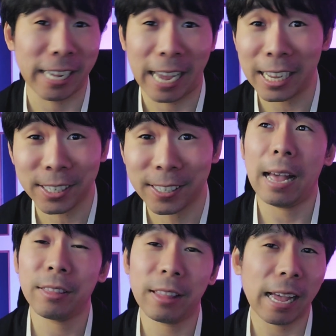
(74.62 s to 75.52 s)
I guess,
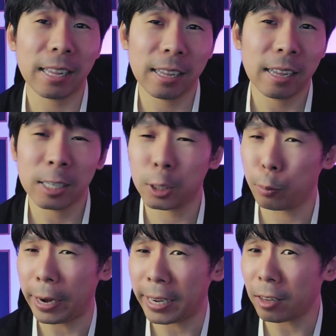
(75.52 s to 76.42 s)
and then
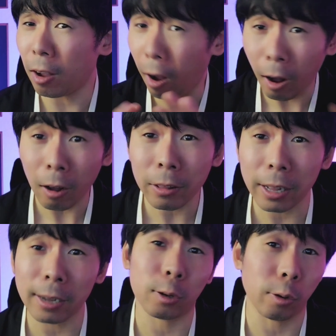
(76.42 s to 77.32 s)
spread it
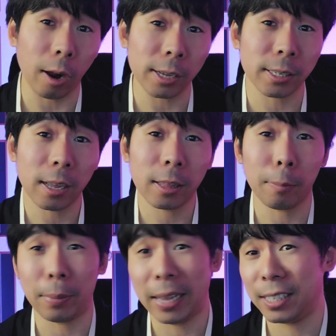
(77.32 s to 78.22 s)
all across
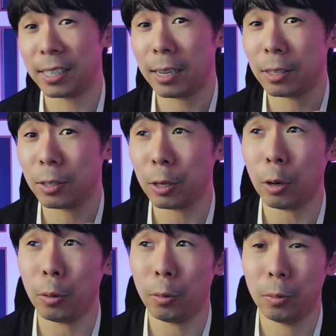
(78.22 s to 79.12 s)
the pizza
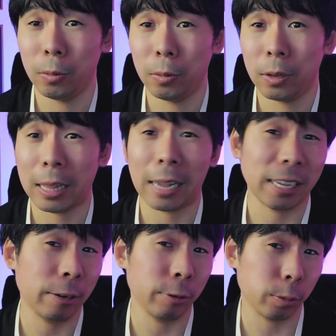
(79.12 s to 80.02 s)
dough that
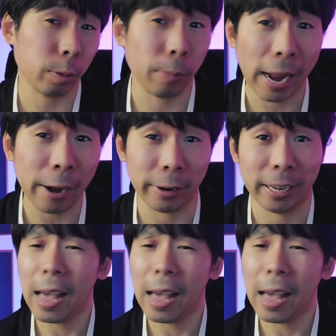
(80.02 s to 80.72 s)
he was preparing.